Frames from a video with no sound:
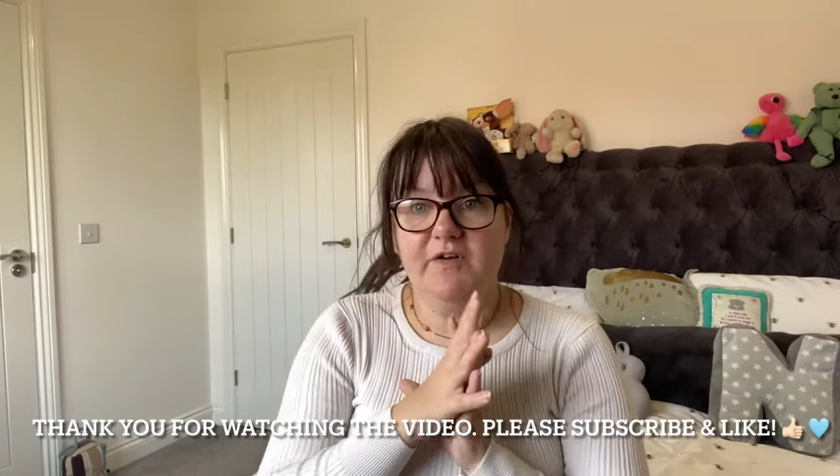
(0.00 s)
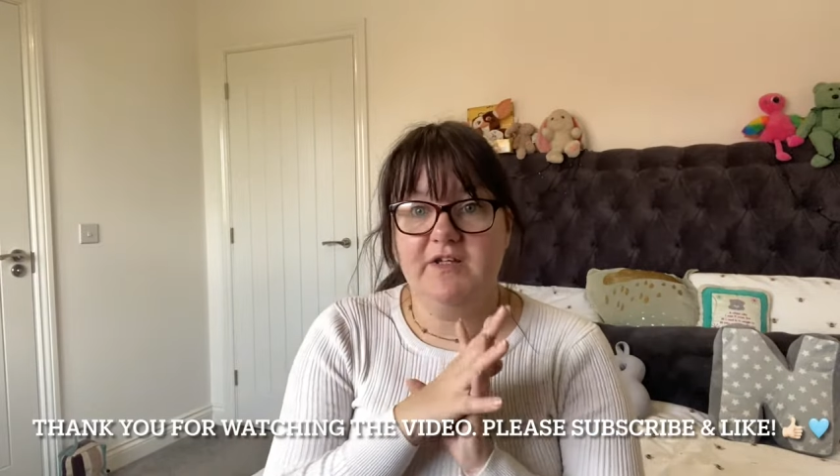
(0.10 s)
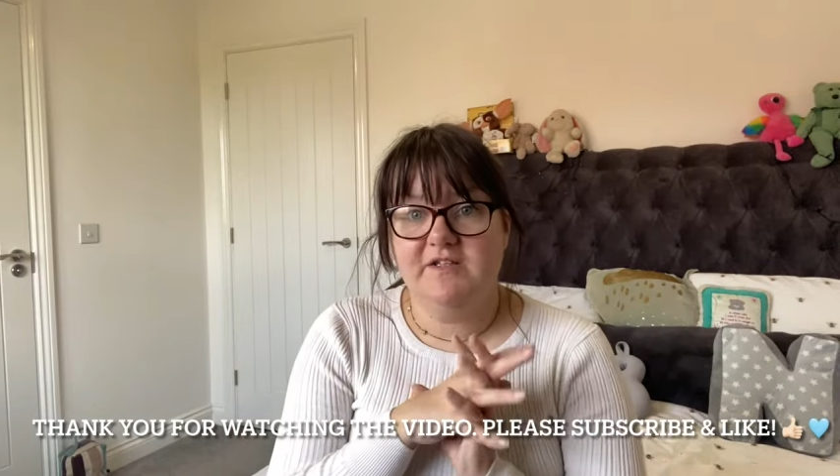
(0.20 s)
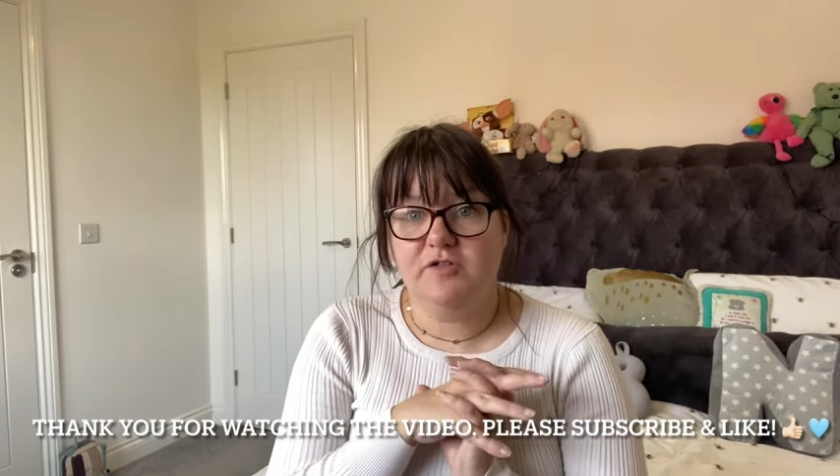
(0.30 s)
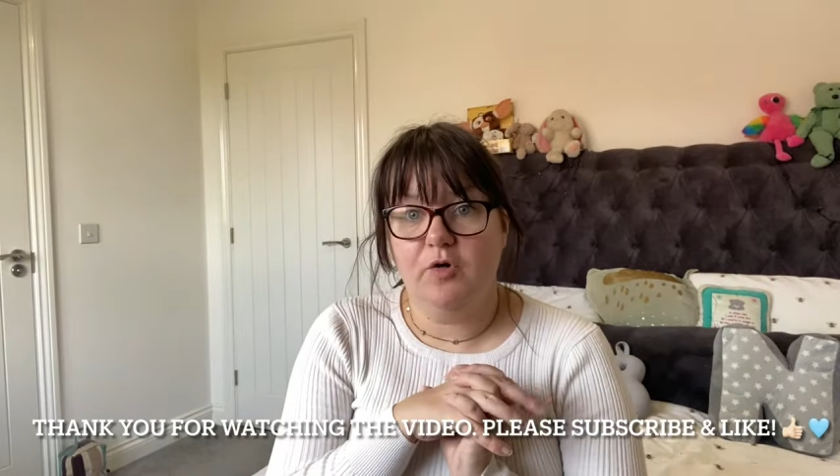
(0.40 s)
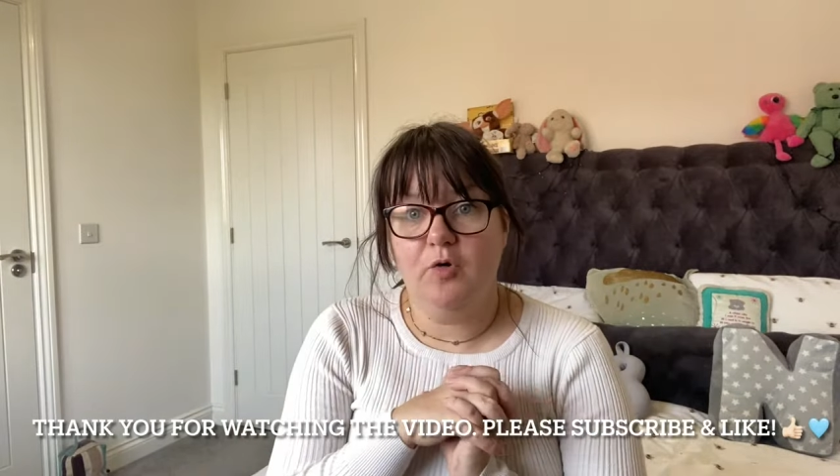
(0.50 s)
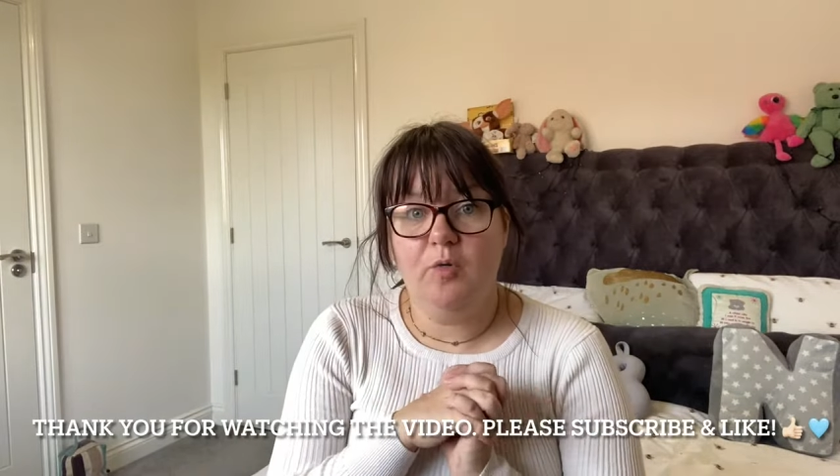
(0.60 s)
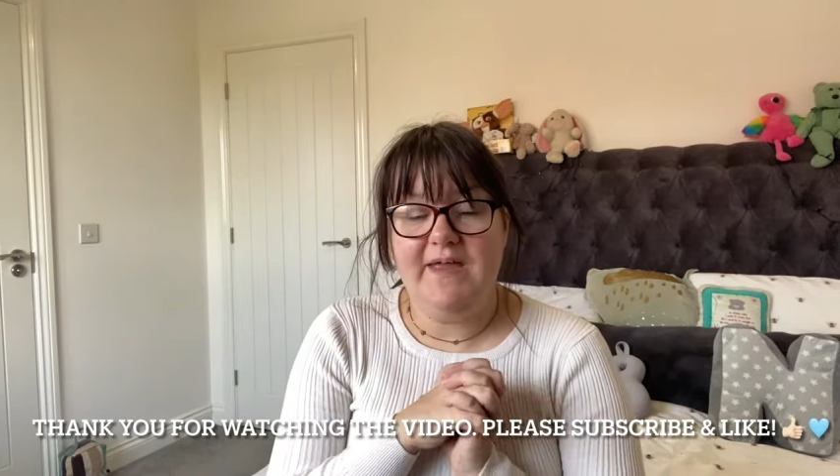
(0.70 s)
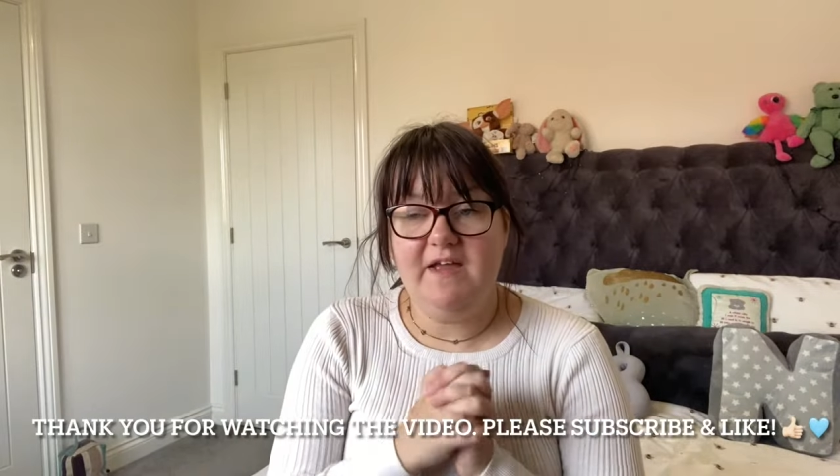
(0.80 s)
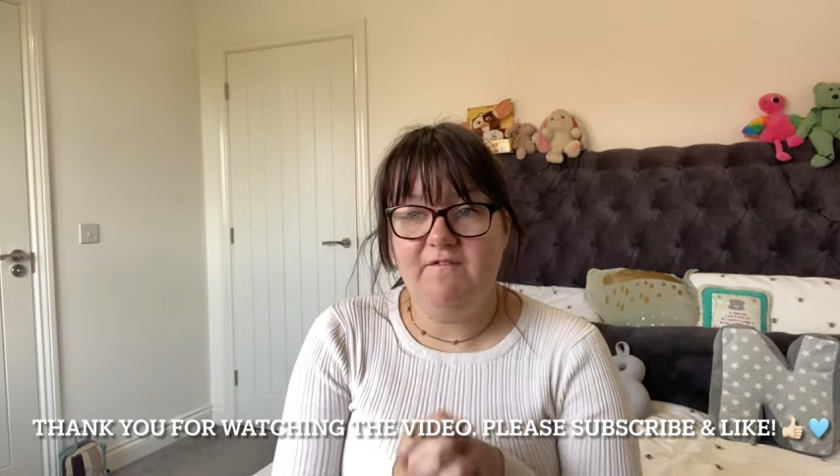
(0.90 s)
that you've liked this
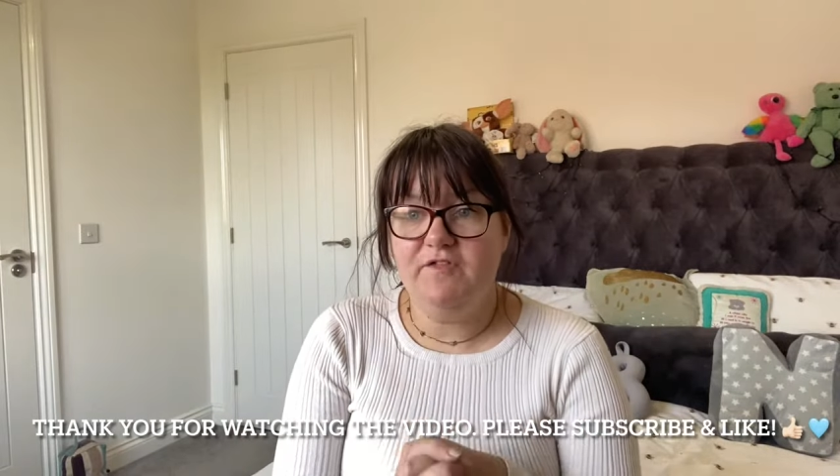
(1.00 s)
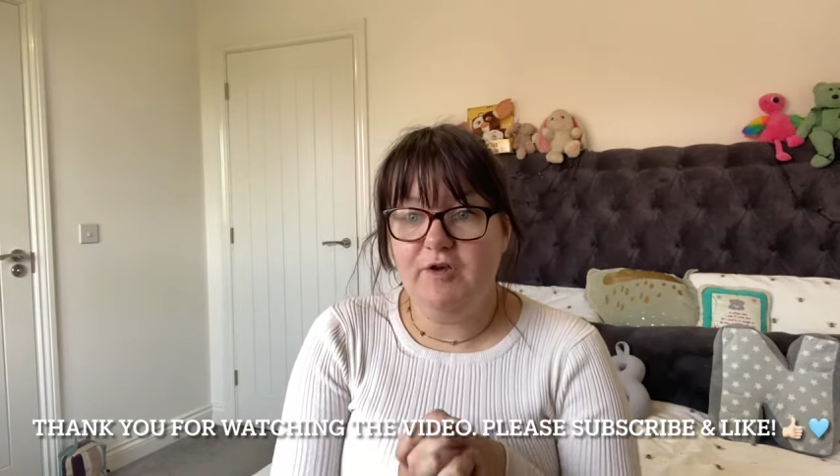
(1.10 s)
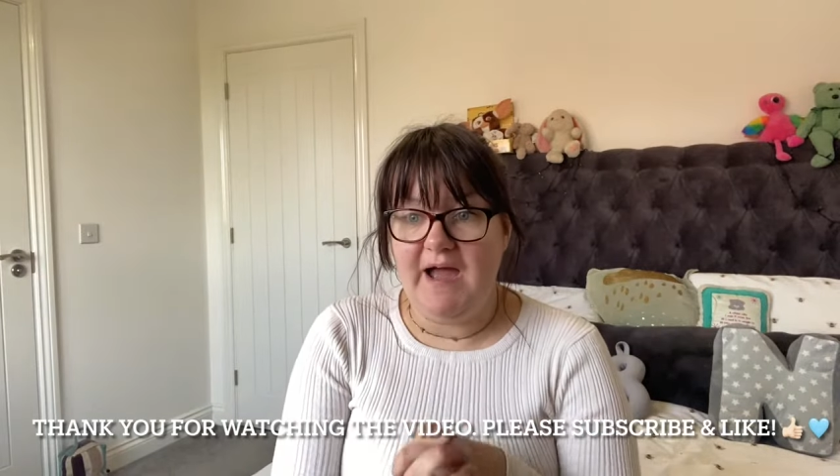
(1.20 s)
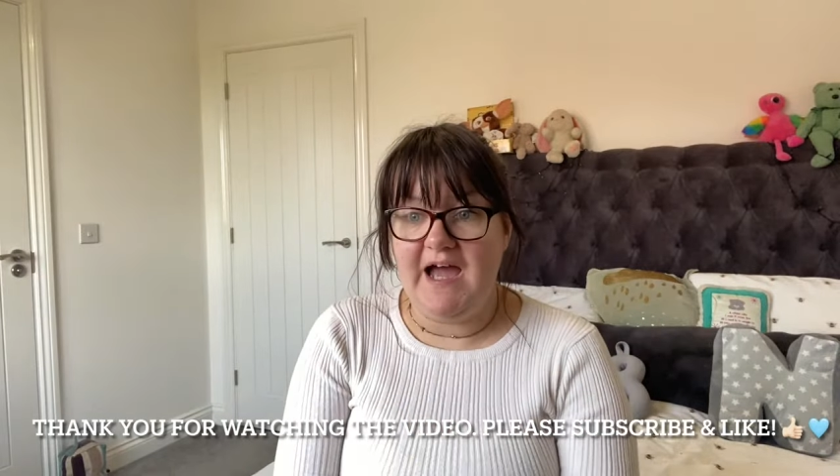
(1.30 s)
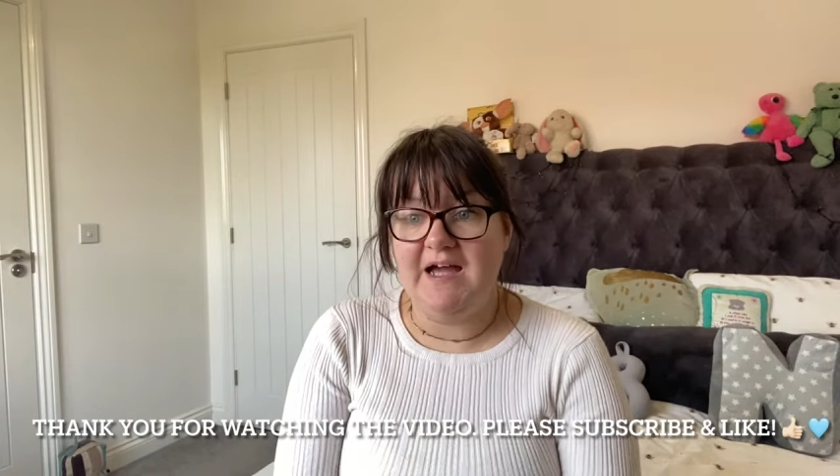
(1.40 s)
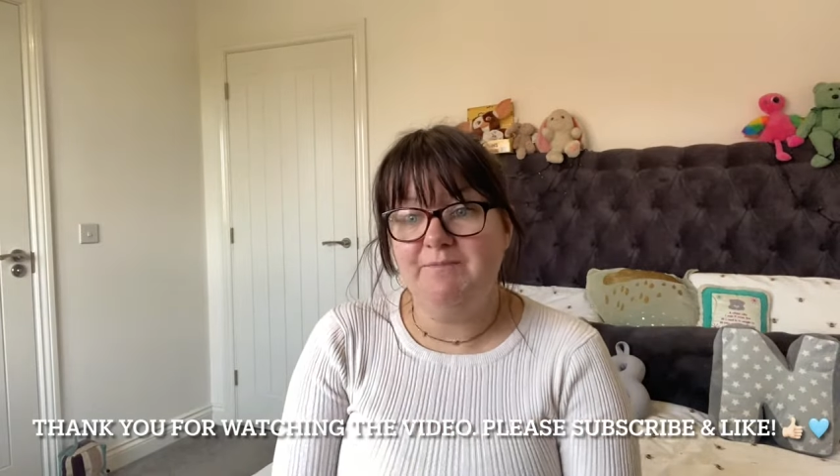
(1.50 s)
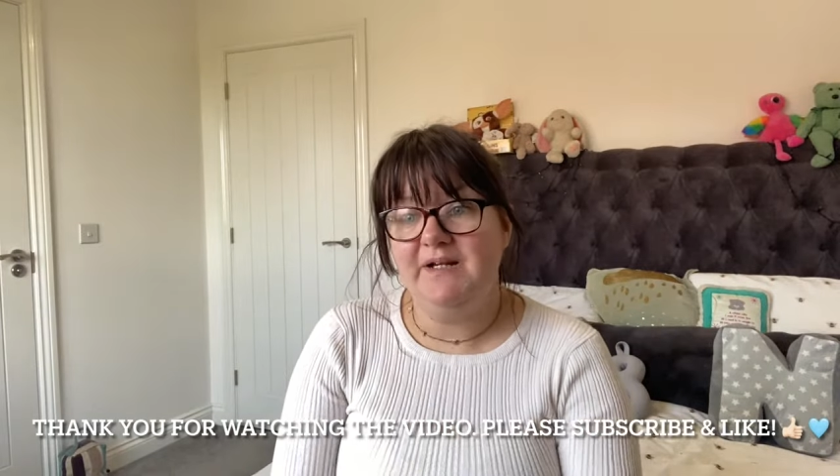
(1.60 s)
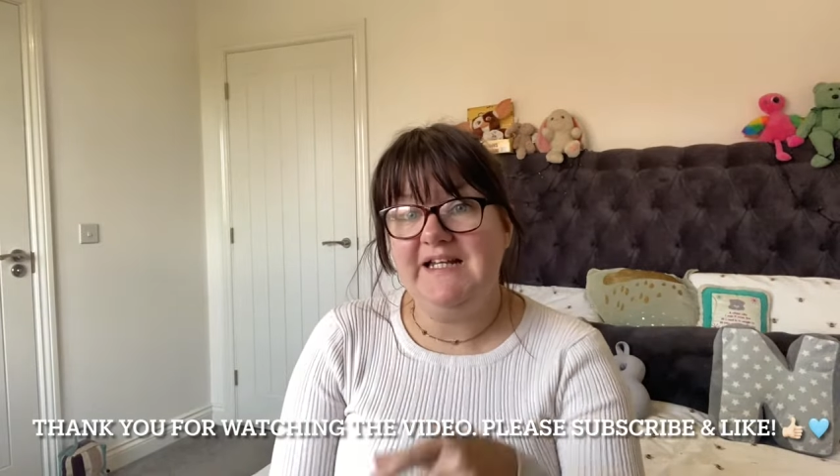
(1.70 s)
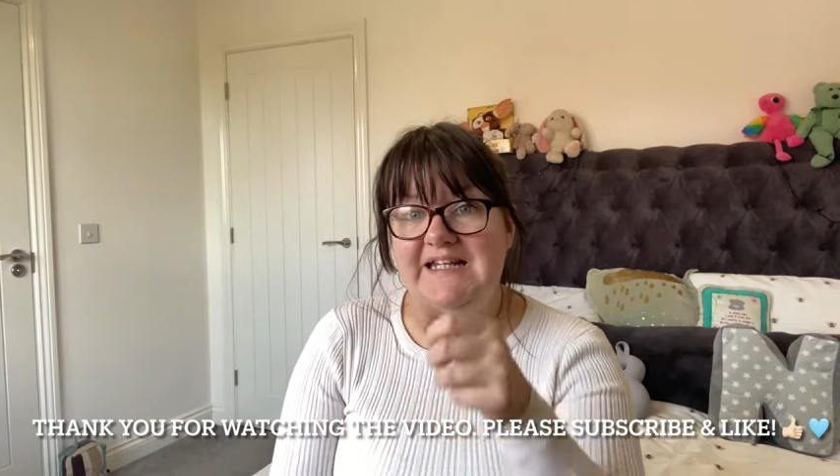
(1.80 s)
haul. If you have,